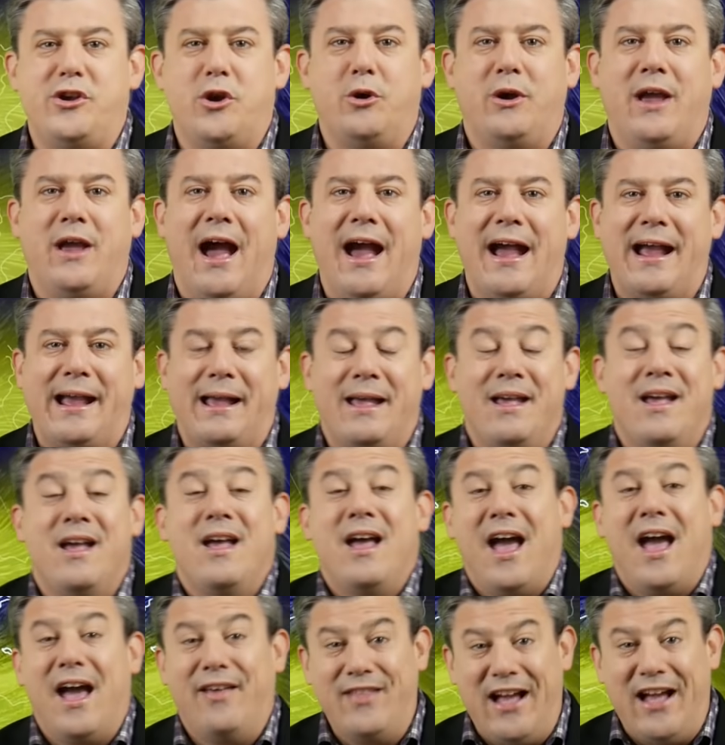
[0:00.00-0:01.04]
UK.
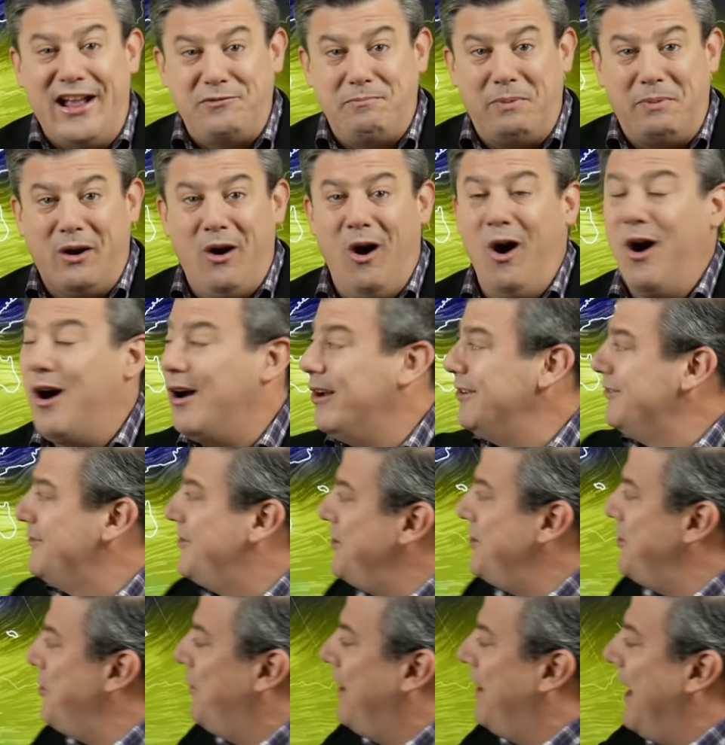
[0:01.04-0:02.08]
And that's because
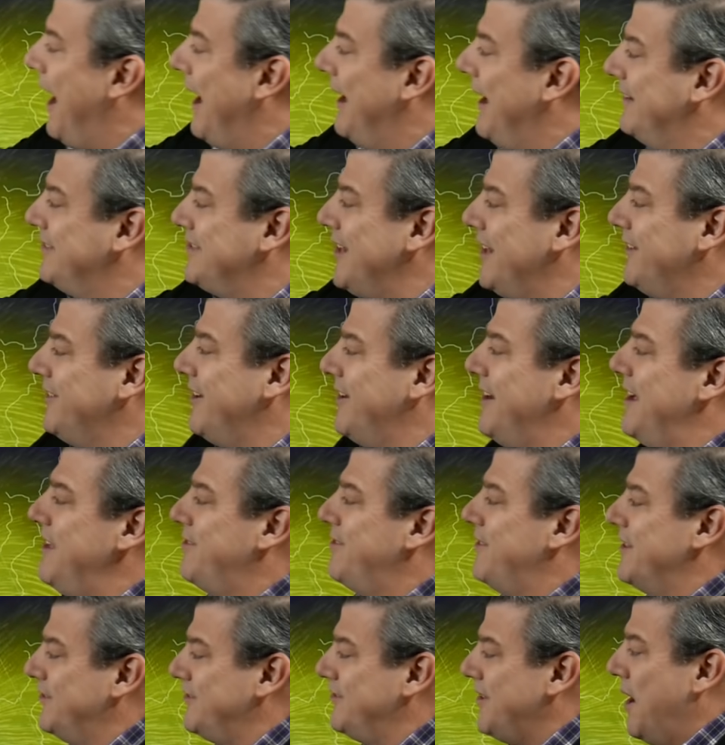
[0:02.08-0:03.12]
the UK is underneath
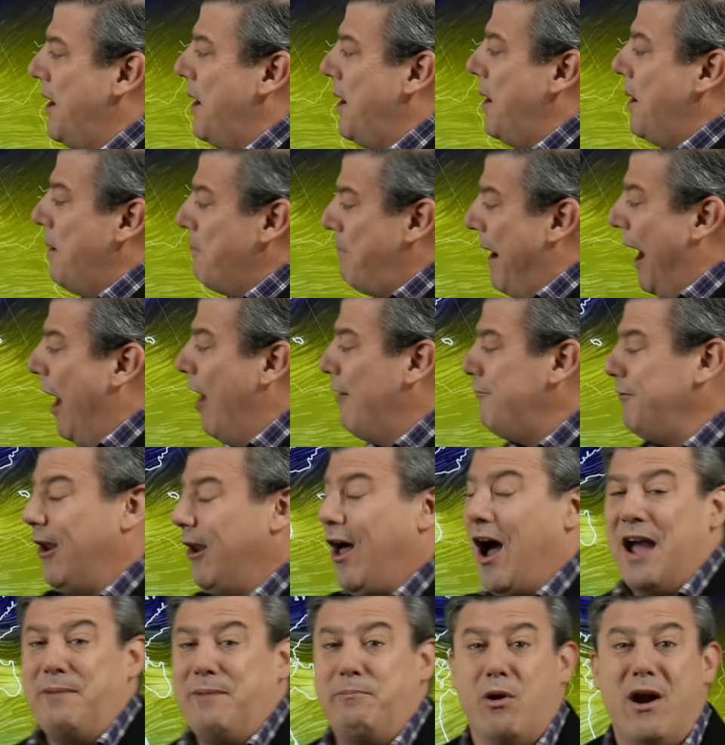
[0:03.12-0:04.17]
this powerful
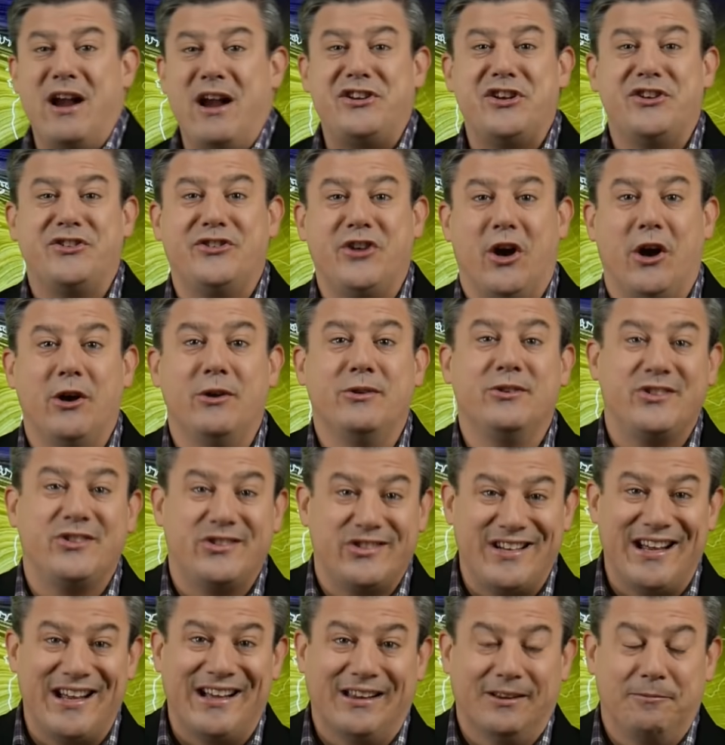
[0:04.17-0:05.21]
high pressure zone
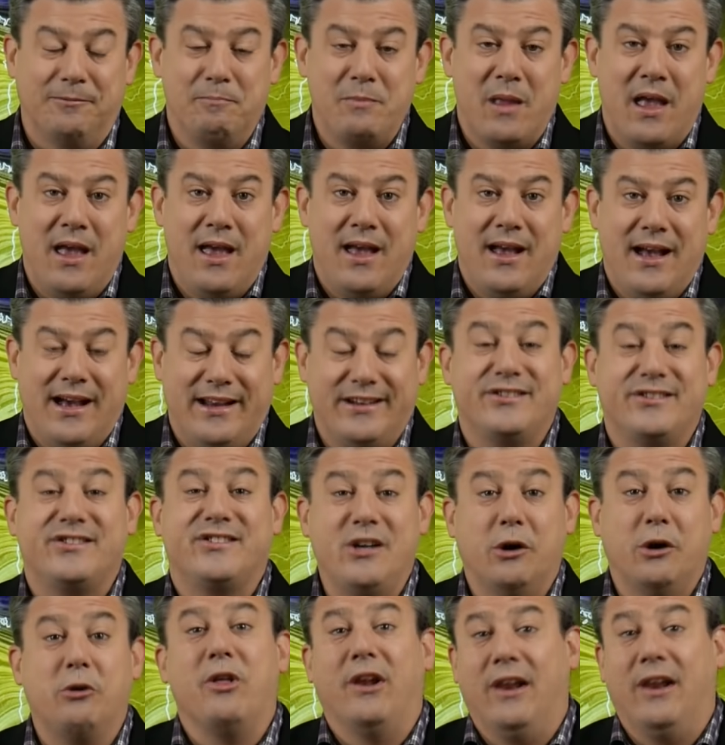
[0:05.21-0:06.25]
still. It is
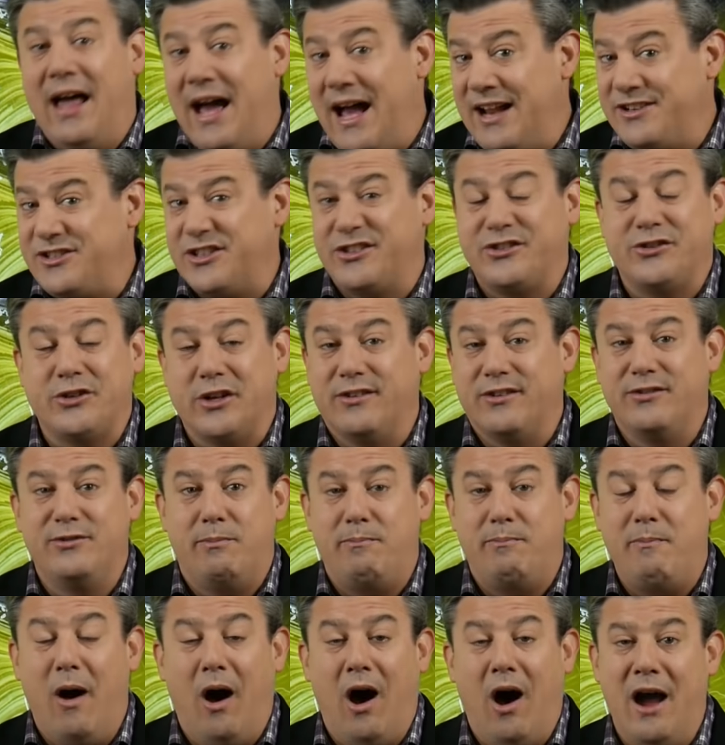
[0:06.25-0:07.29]
still the largest sort of
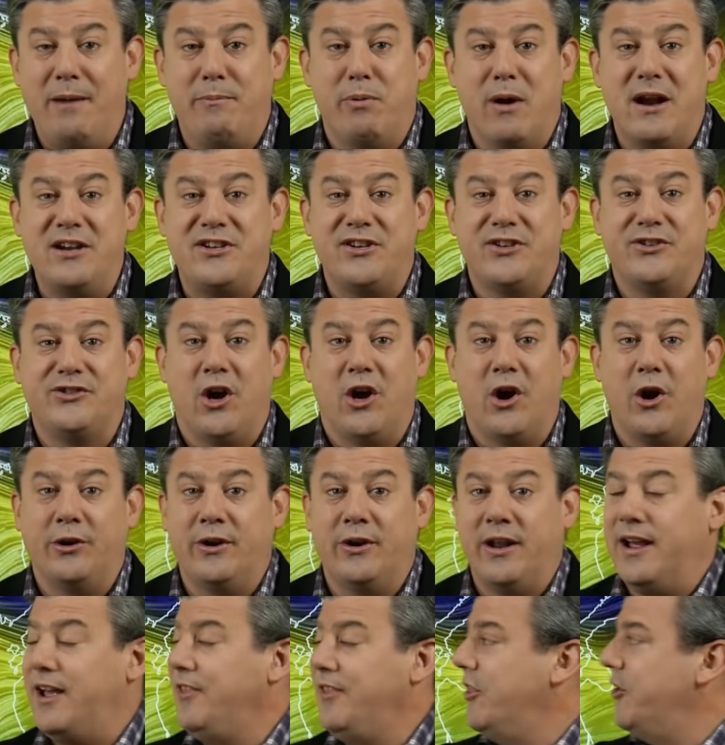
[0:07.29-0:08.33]
high pressure
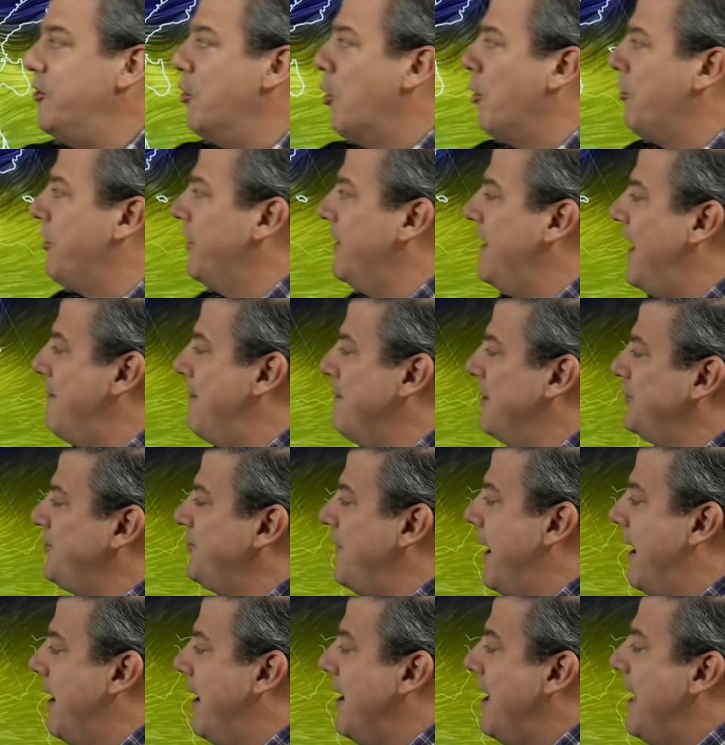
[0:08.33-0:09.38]
zone in the Northern
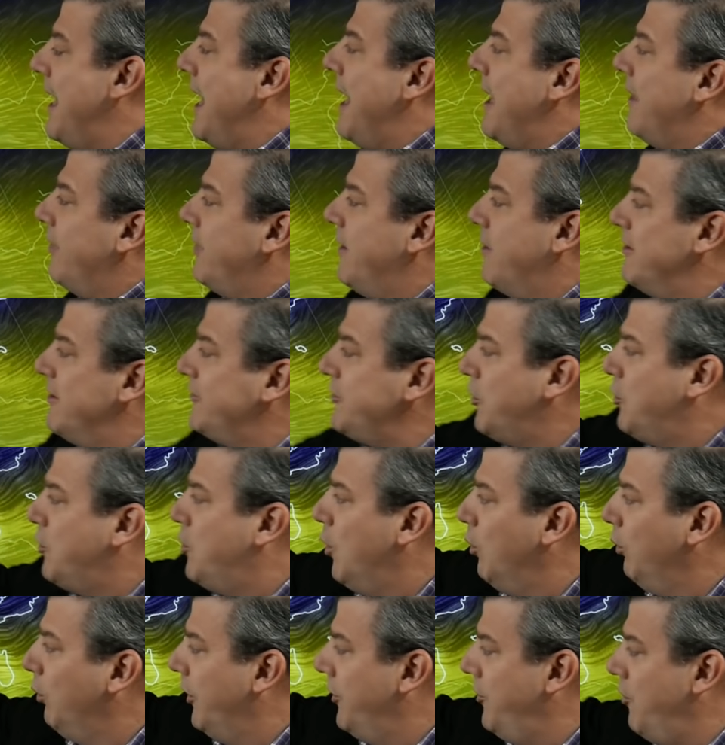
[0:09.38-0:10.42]
Hemisphere. There is a
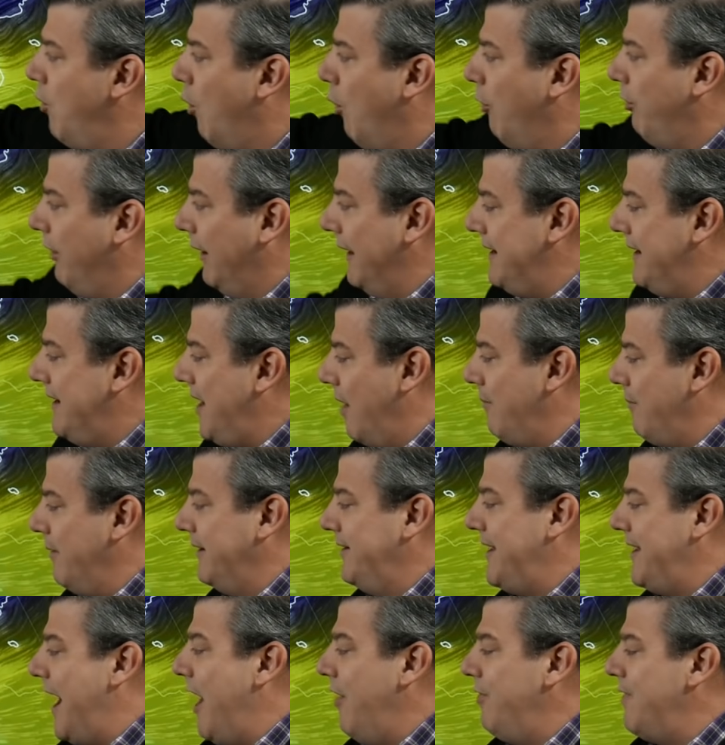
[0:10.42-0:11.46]
cooler northerly coming
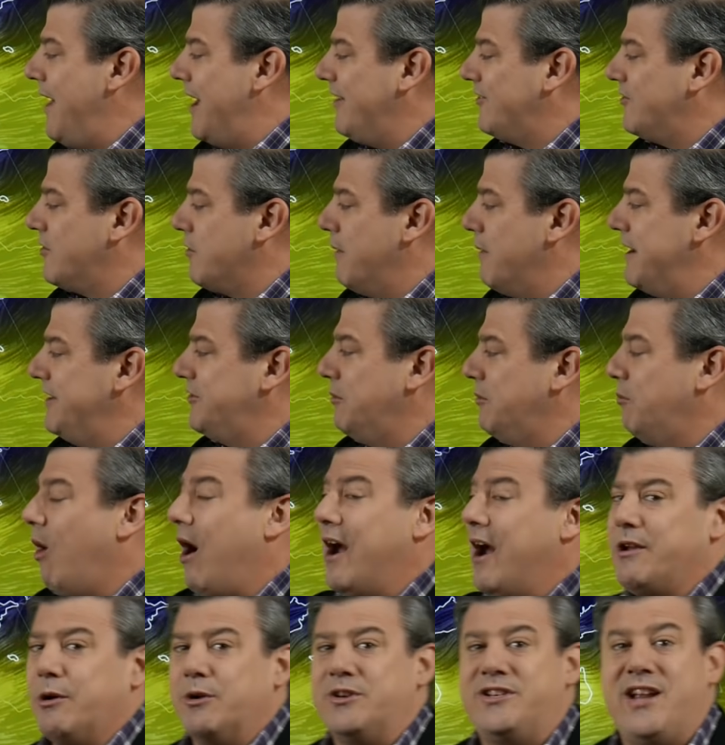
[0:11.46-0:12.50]
down. That's the reason
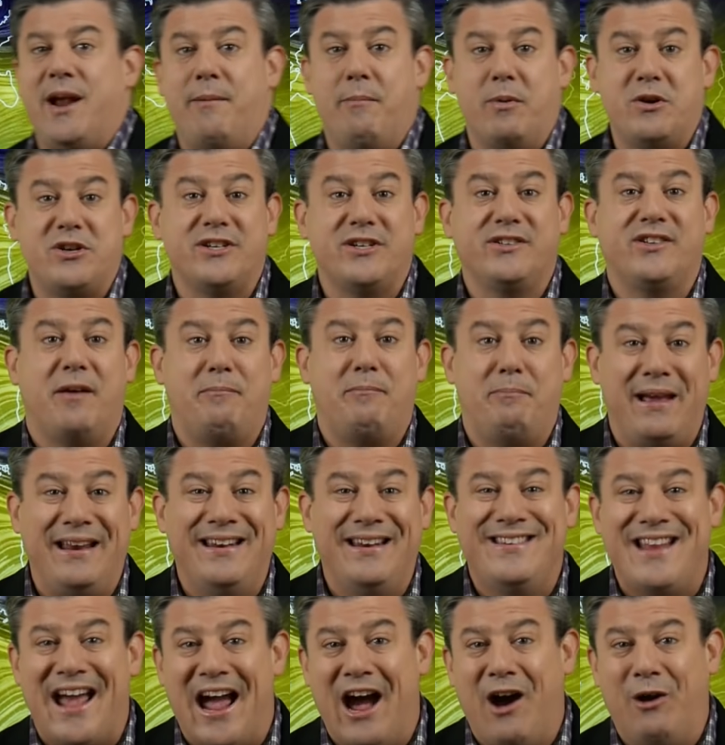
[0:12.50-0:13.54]
why your temperatures have been
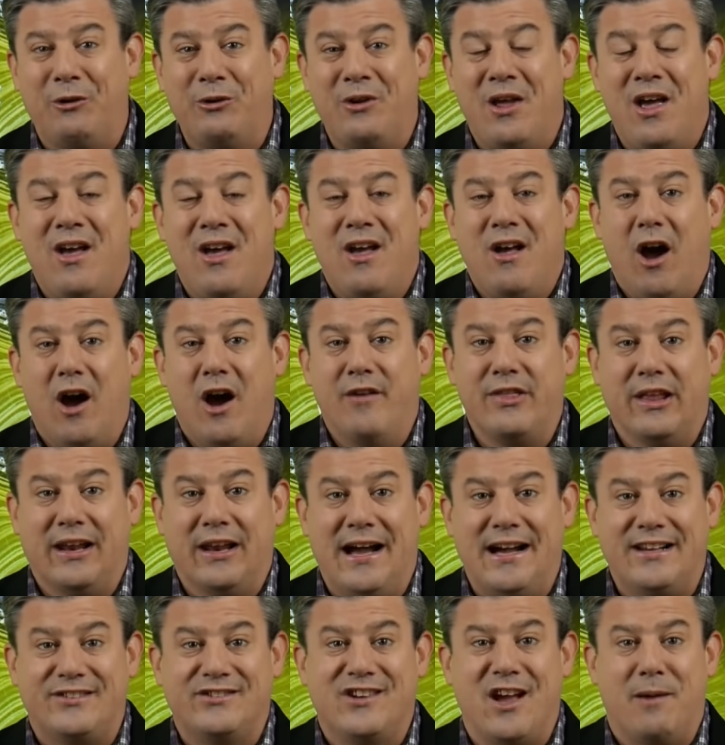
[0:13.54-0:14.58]
down over the
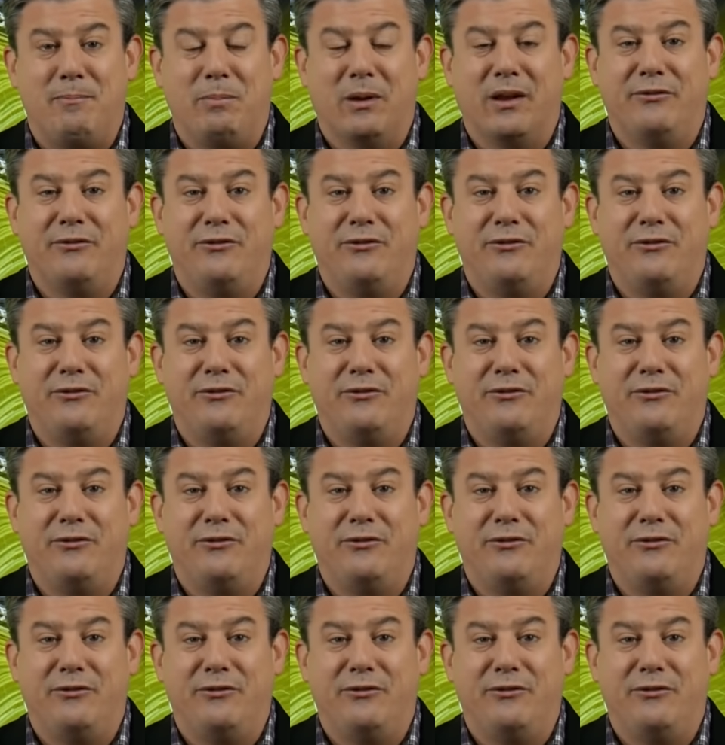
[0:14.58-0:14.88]
last couple of